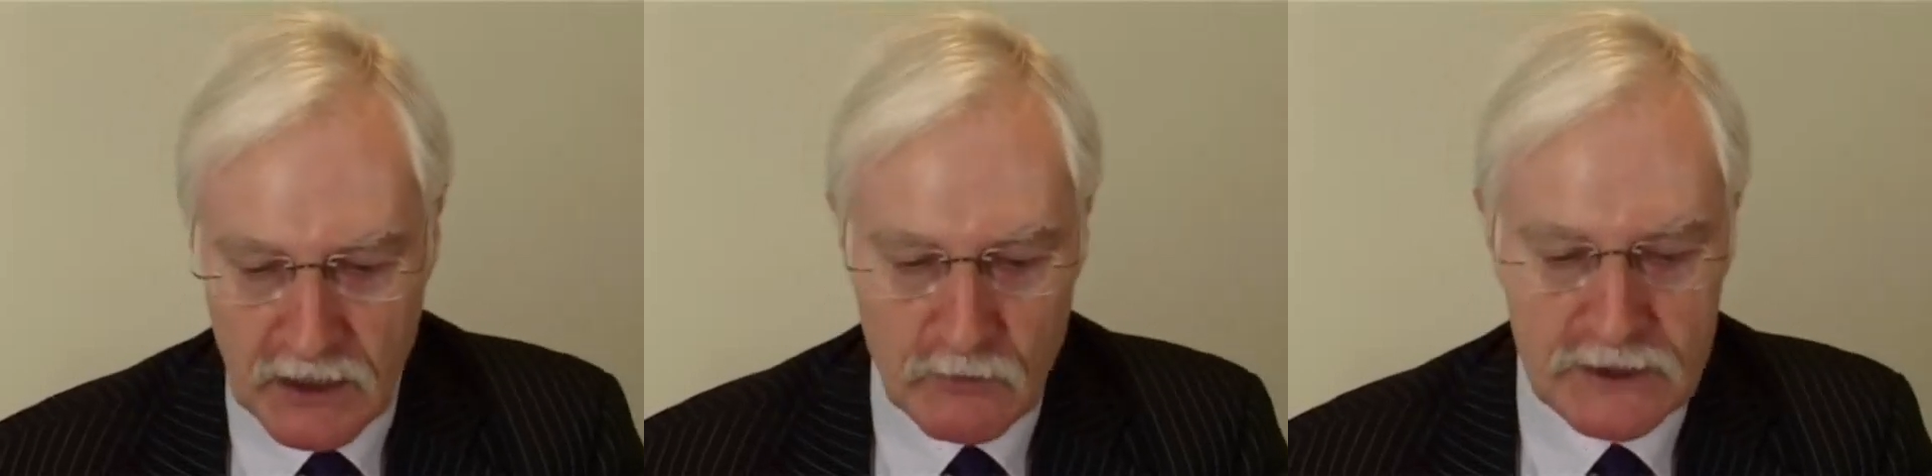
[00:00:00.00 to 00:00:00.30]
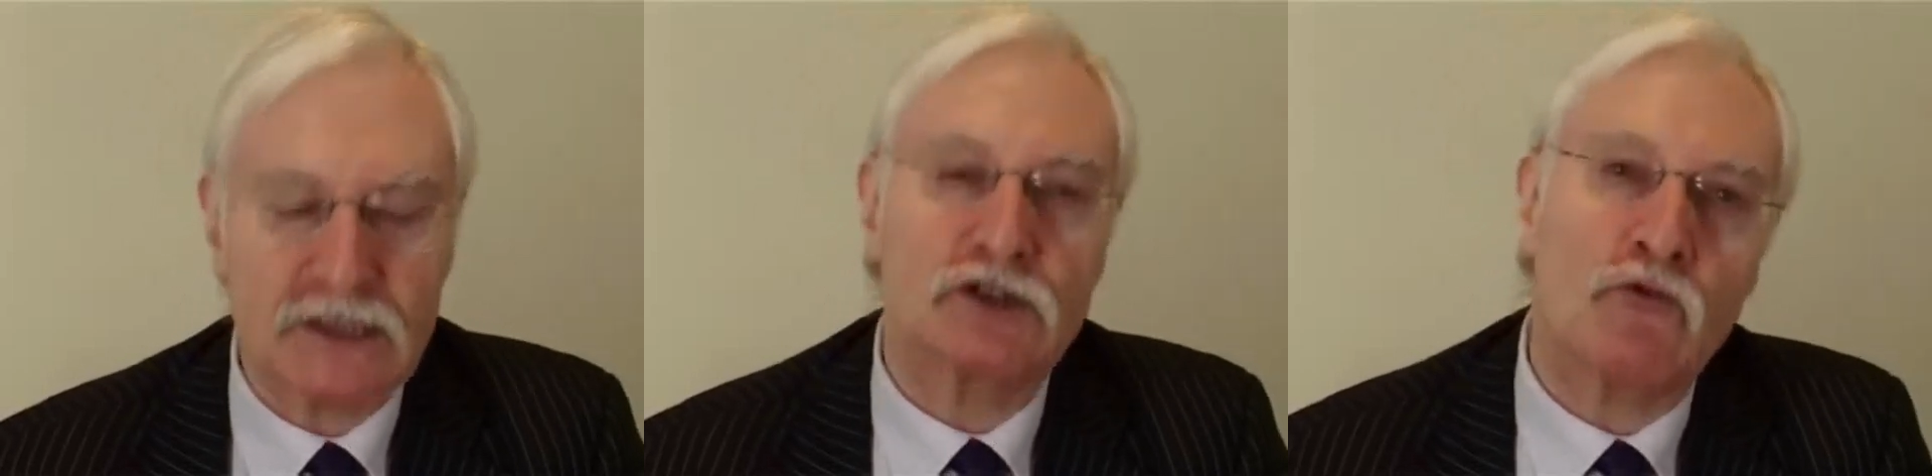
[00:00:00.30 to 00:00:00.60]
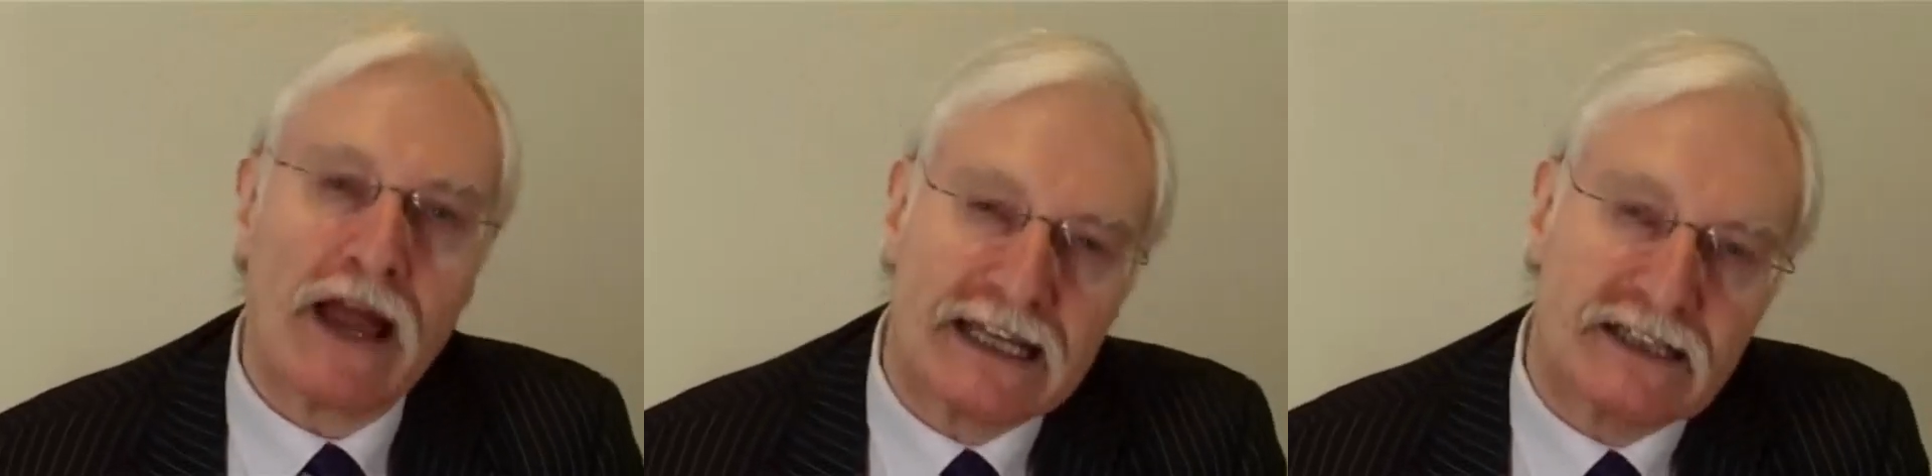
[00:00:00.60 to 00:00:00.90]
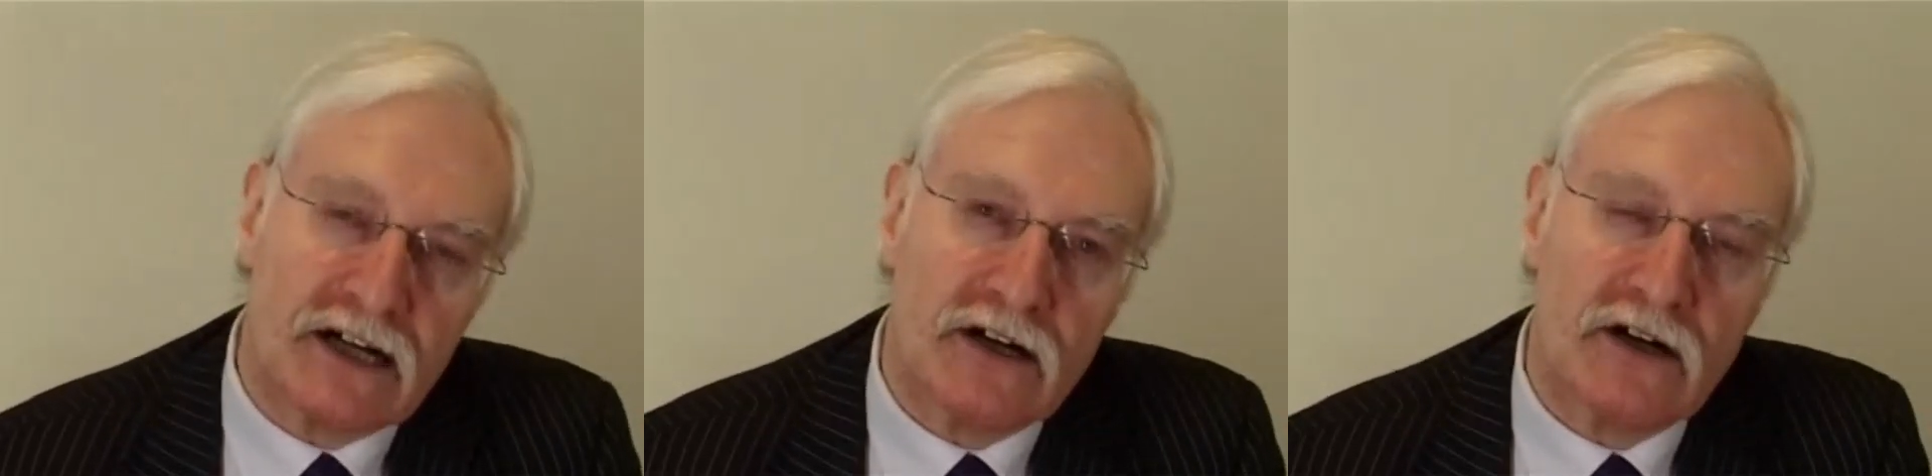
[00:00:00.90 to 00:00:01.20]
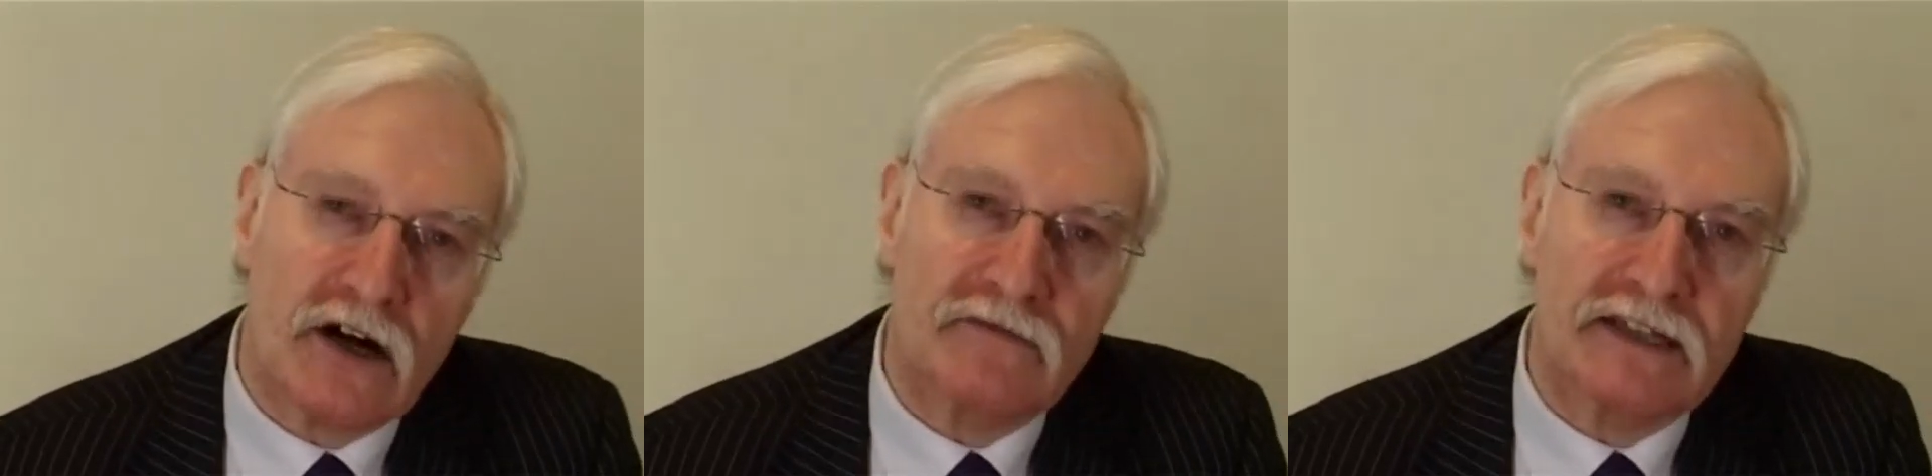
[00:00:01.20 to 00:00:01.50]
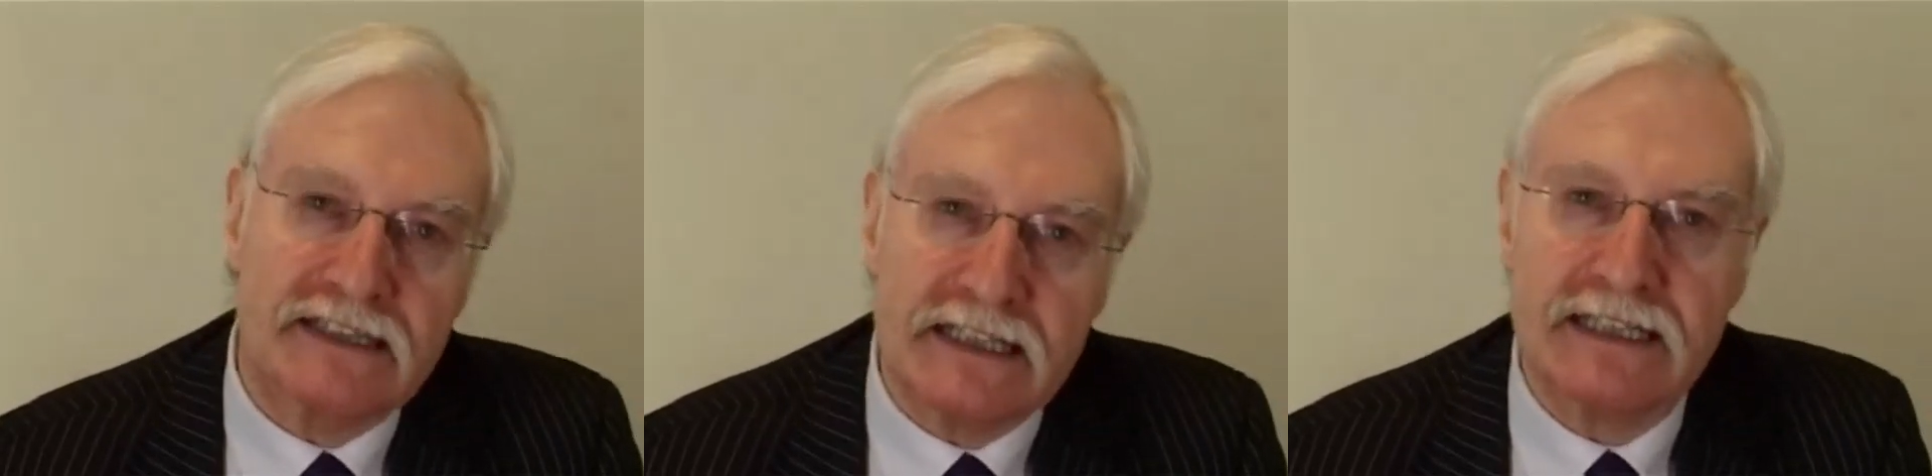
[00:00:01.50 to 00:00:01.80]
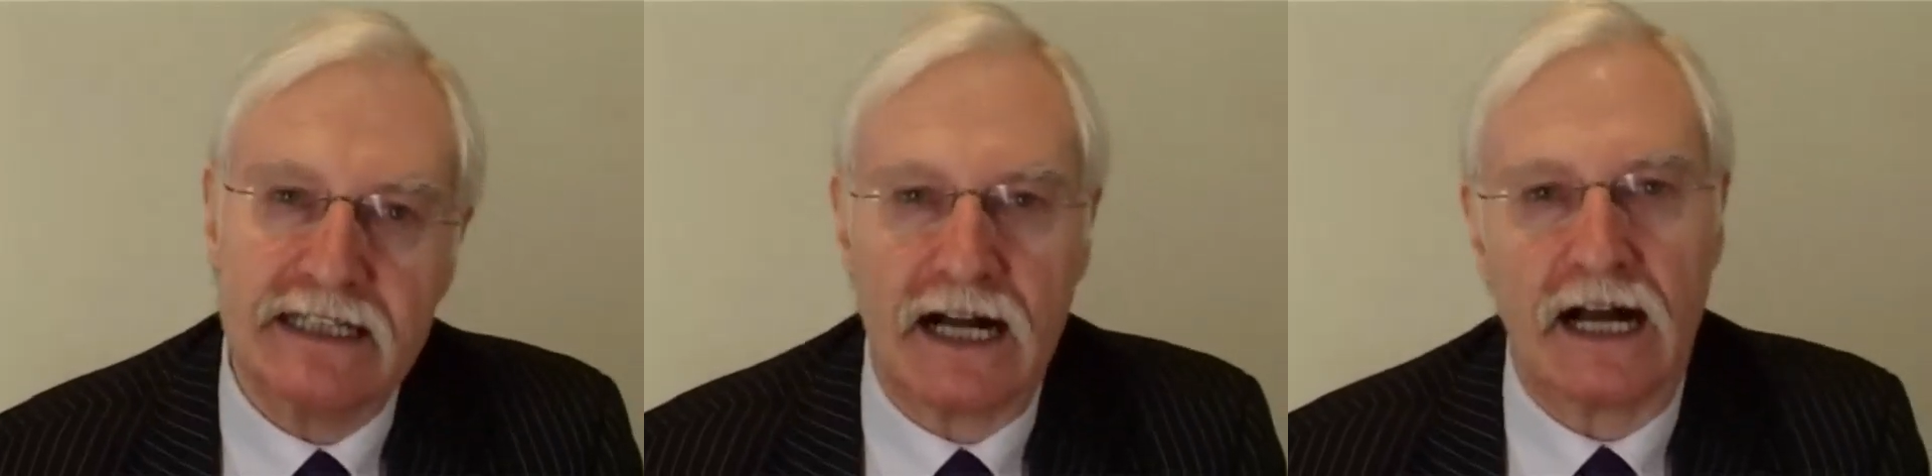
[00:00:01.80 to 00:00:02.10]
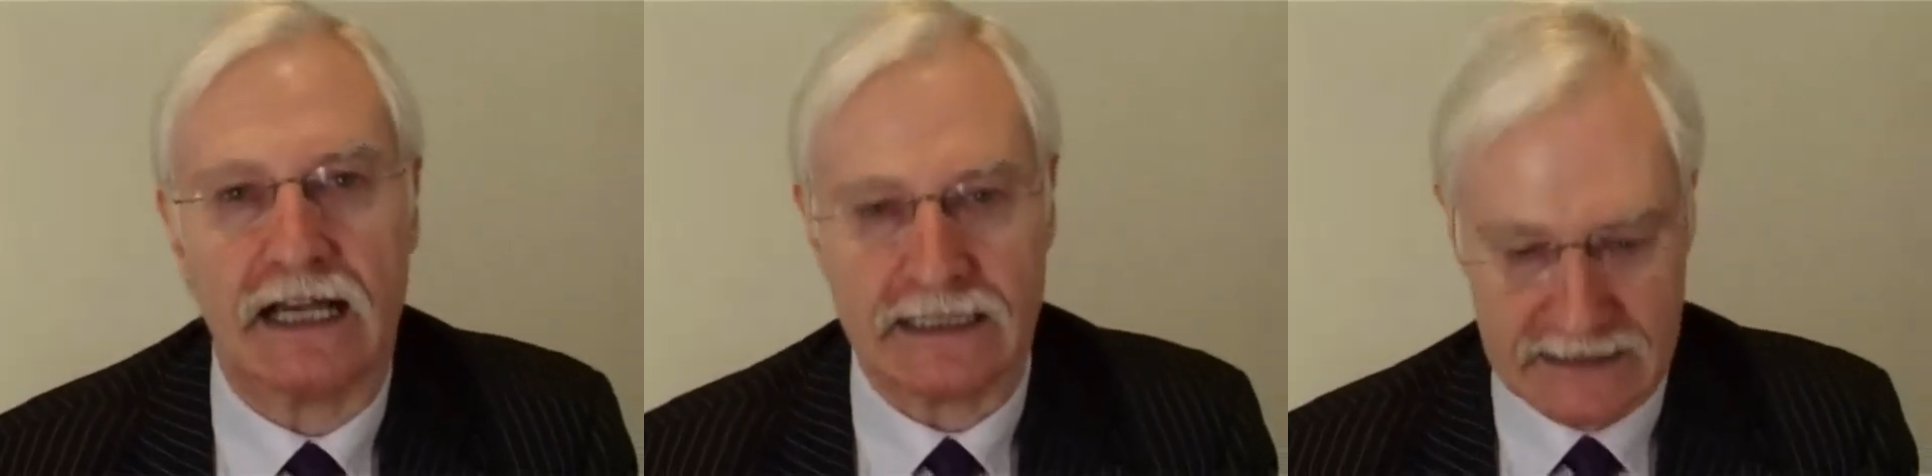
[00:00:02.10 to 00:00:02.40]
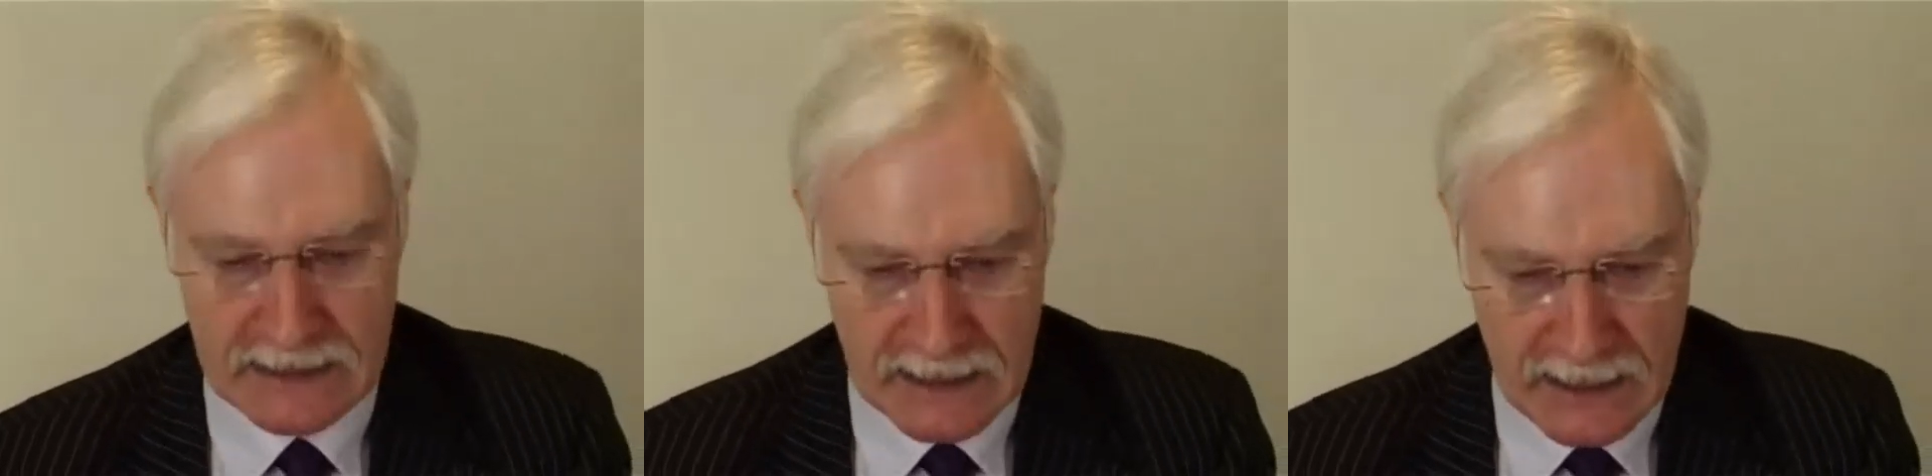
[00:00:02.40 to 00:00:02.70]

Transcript: with the director of the DTI's